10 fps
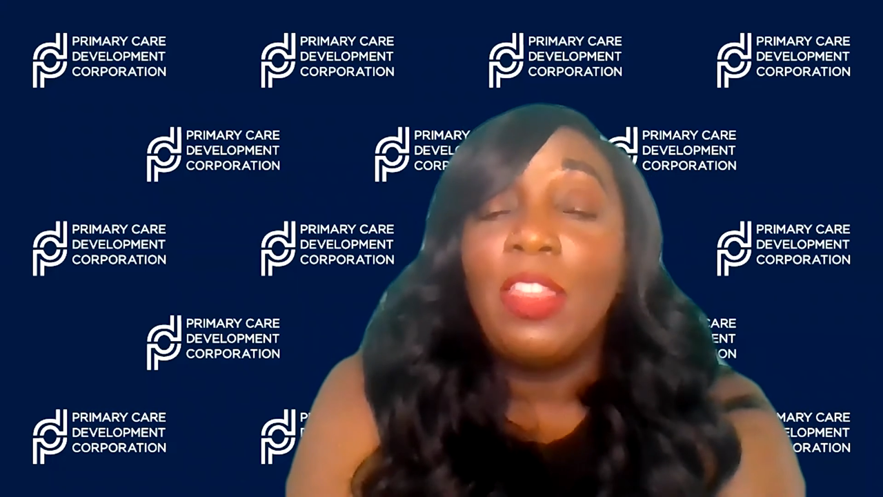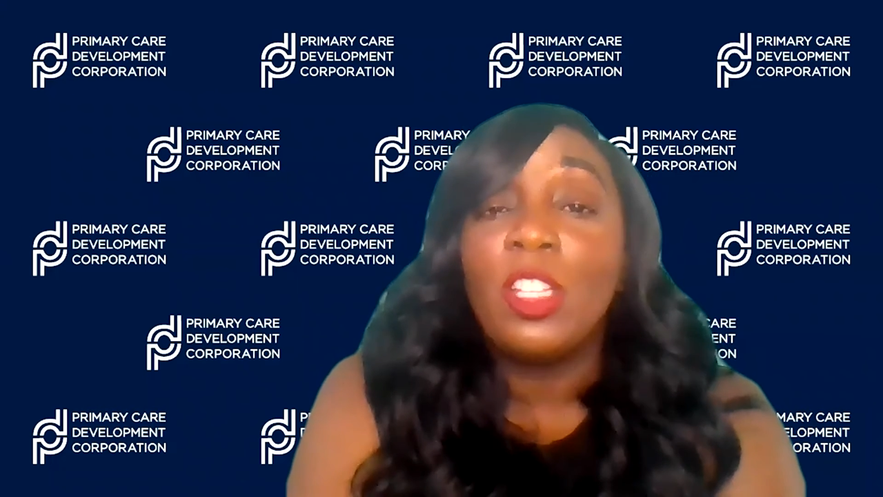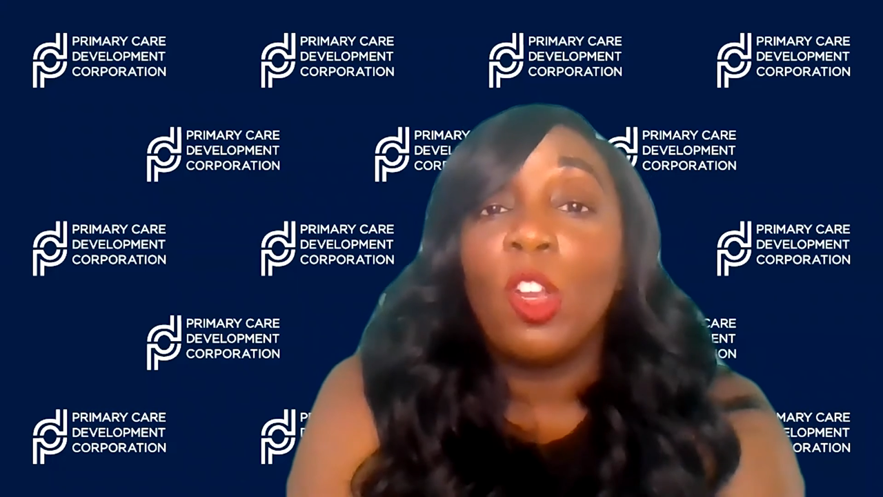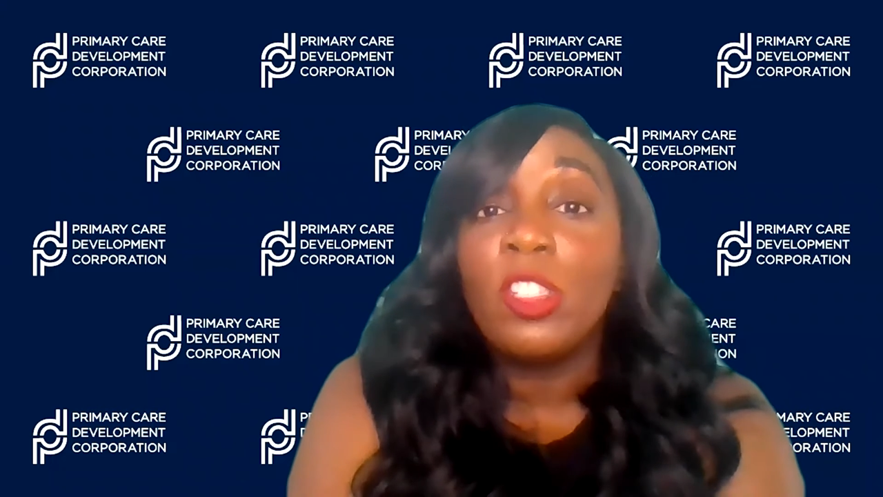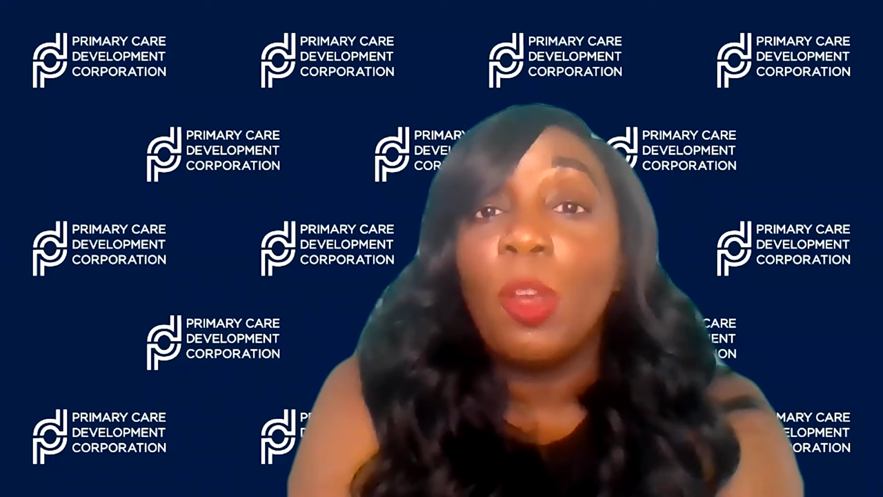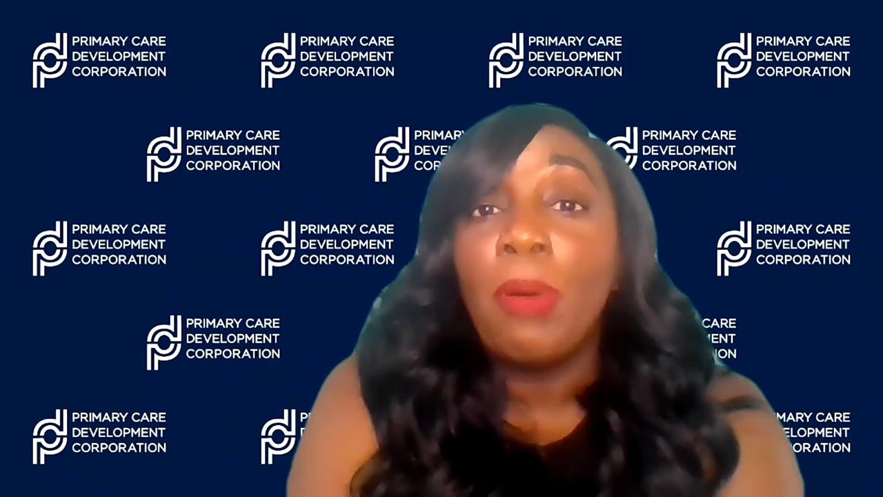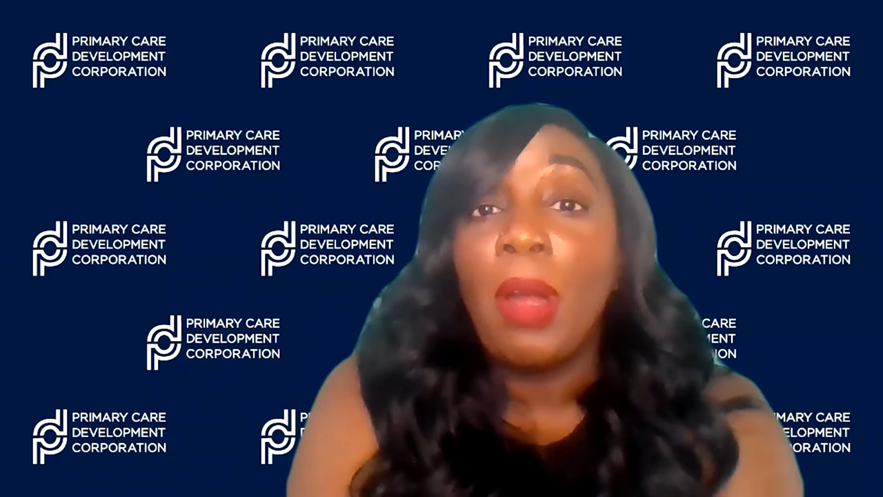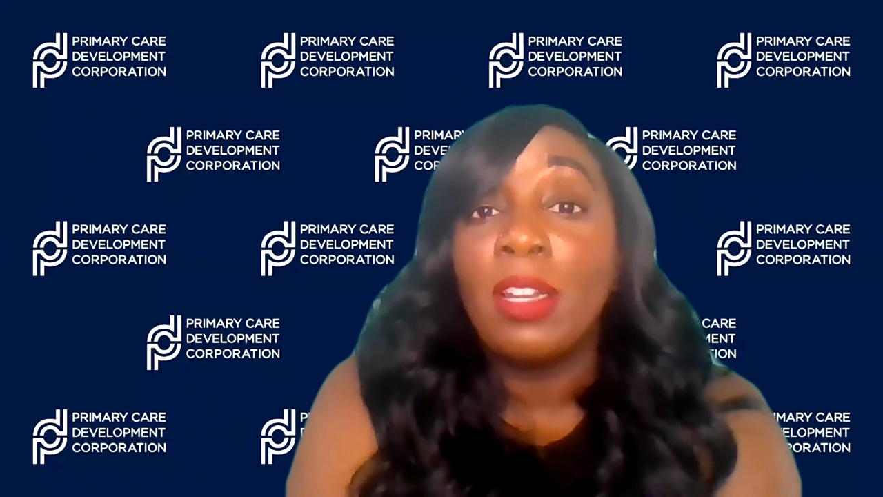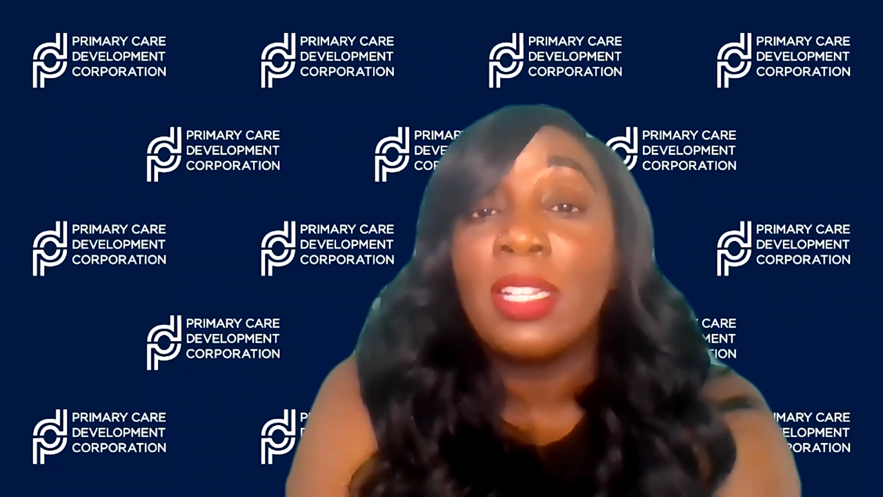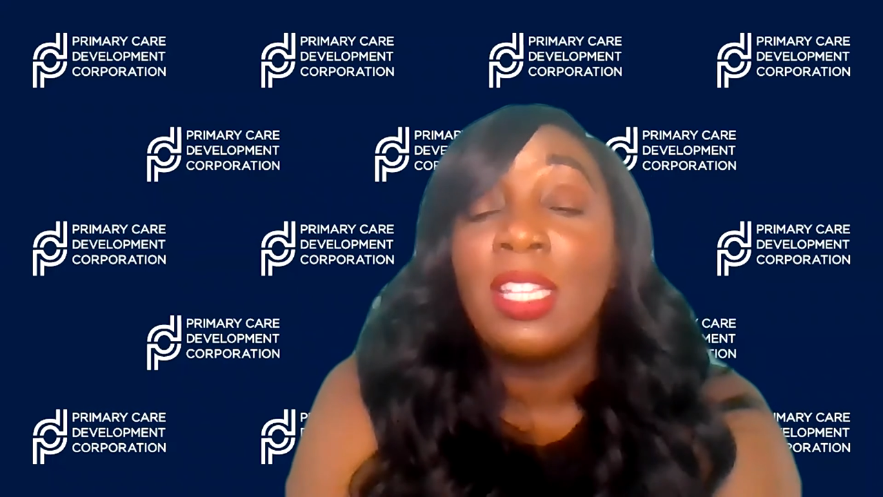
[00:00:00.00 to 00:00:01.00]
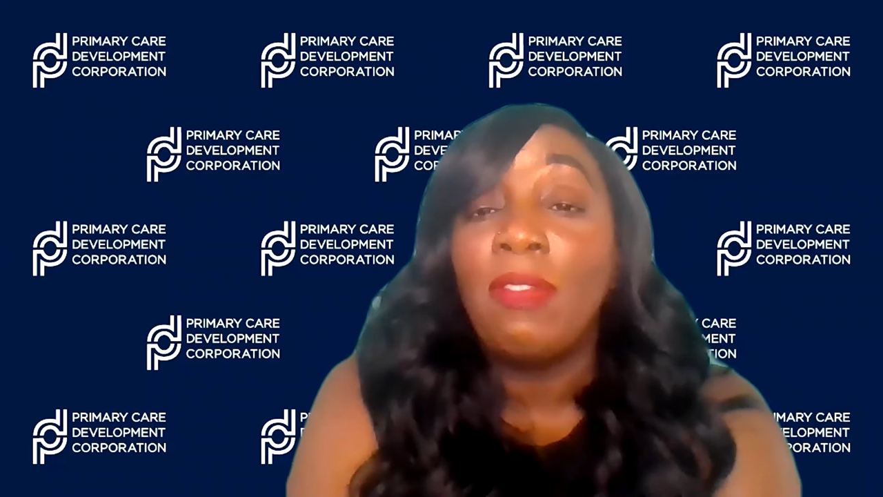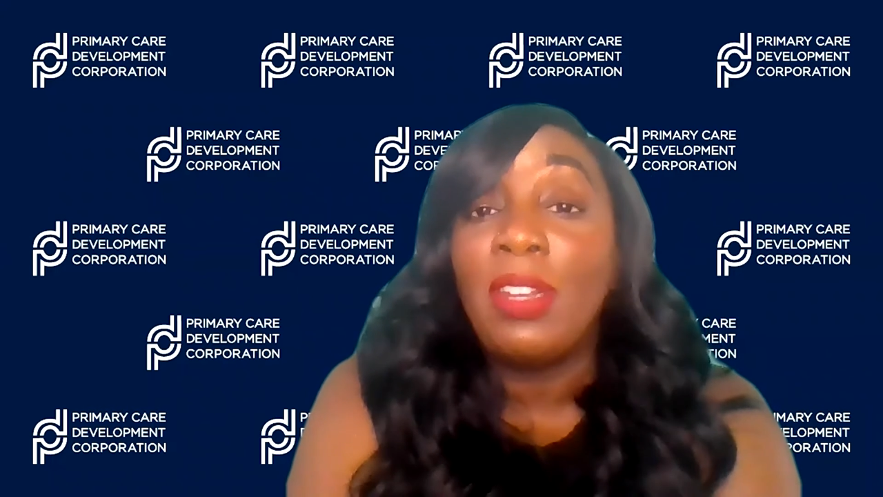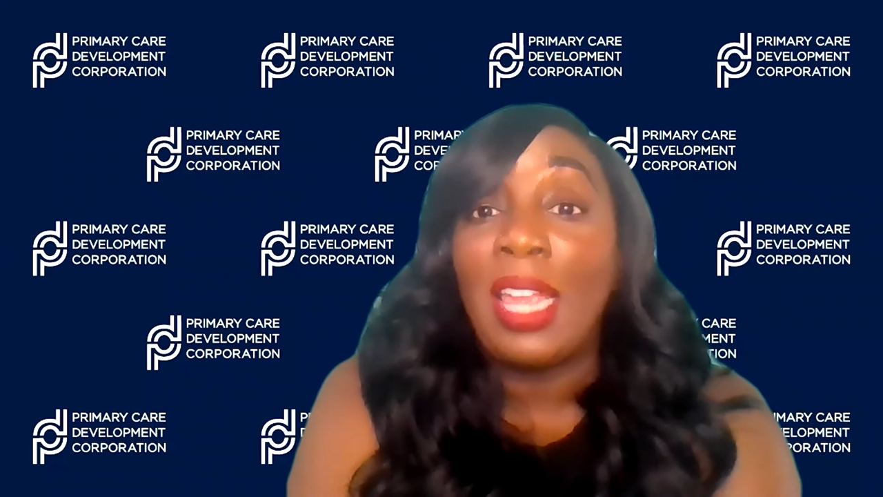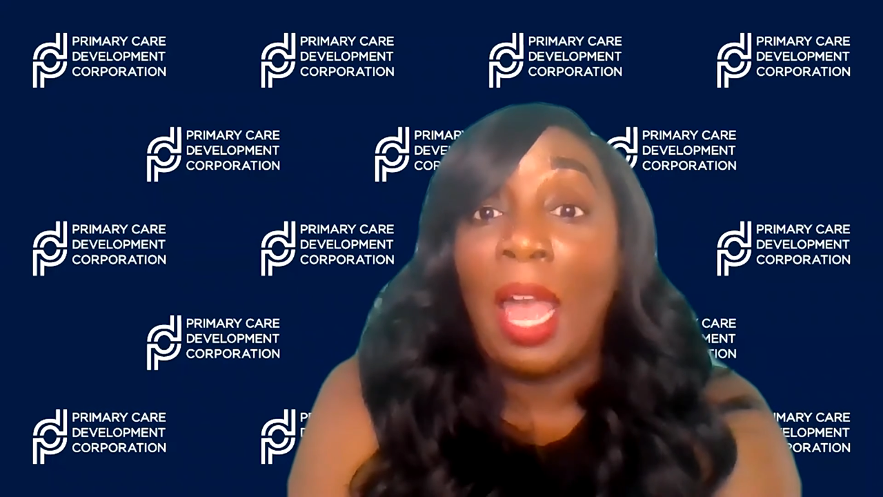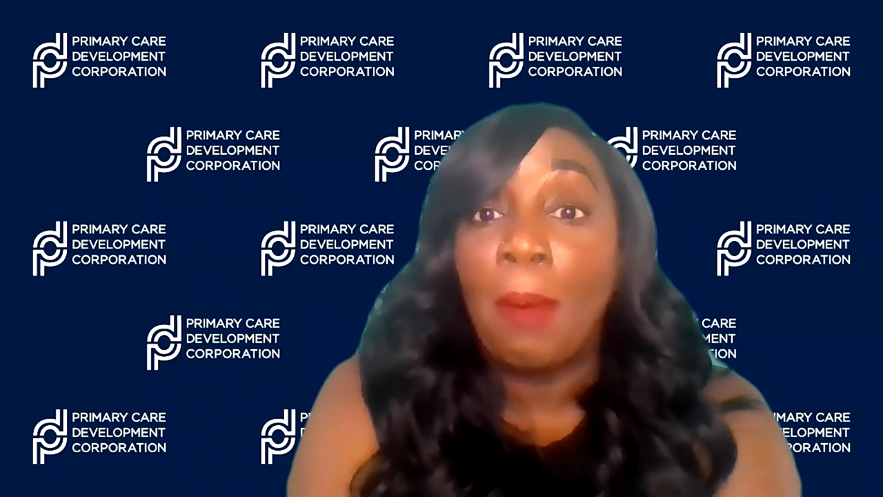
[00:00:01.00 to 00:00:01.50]
There's also
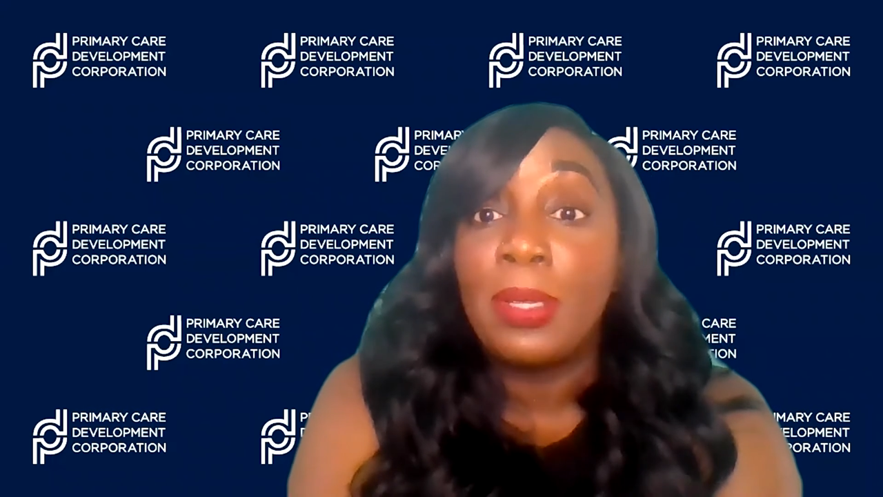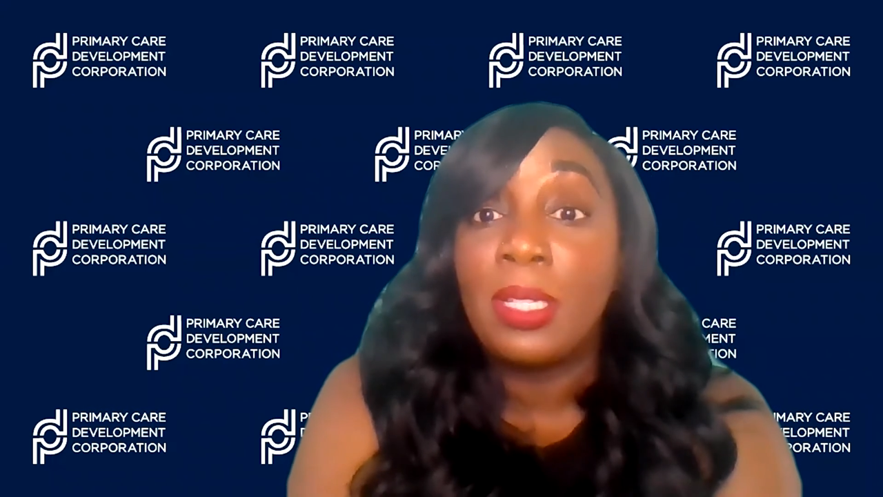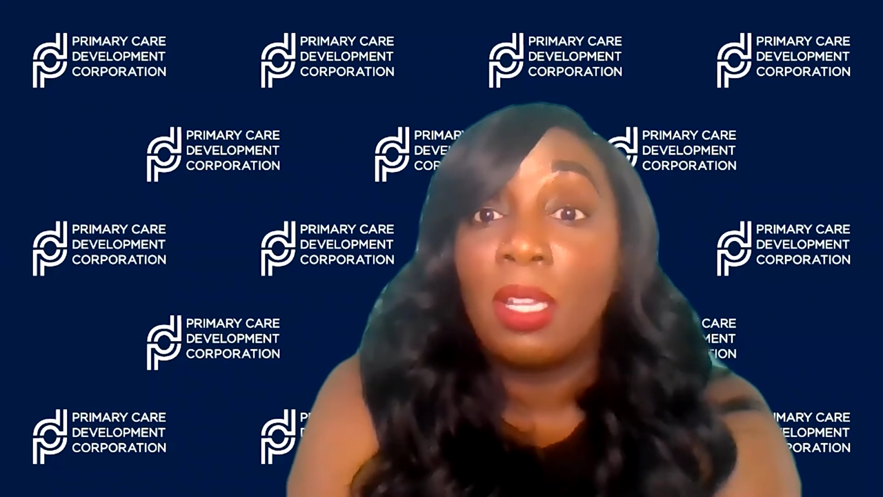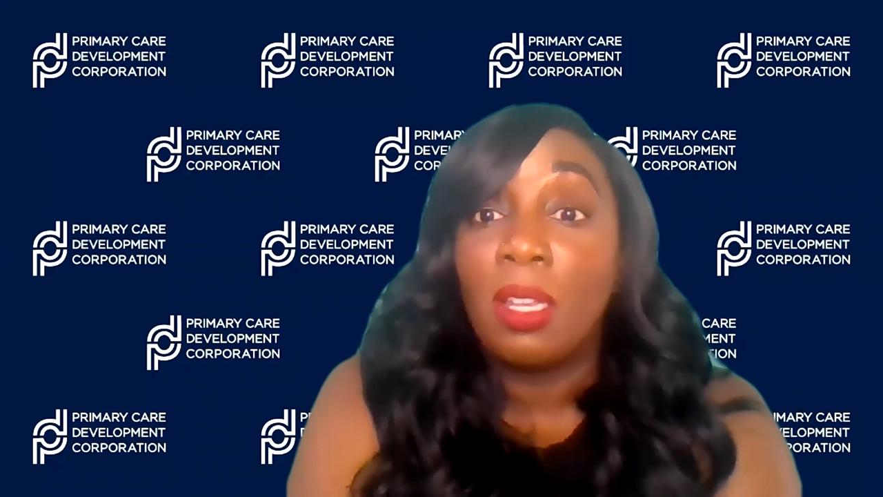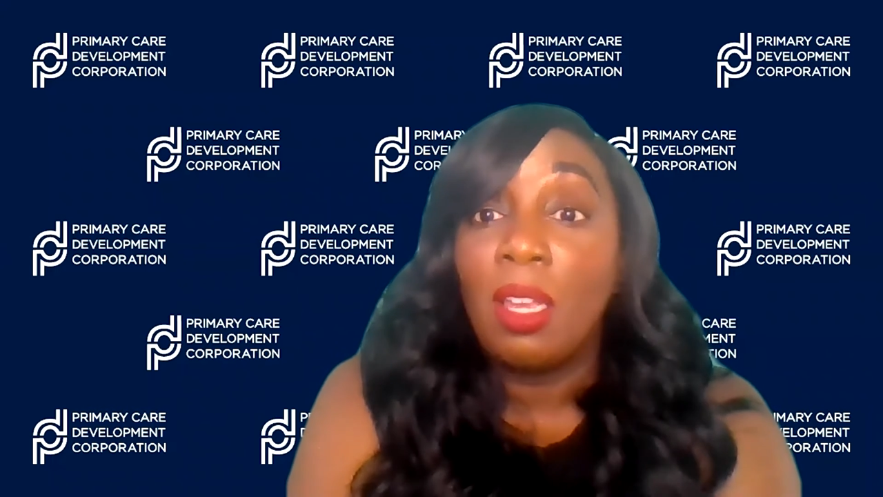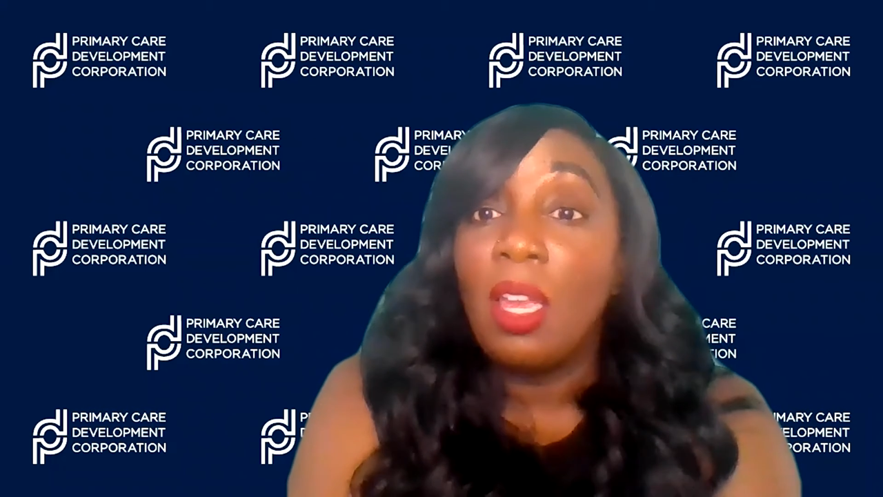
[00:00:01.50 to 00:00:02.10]
productivity apps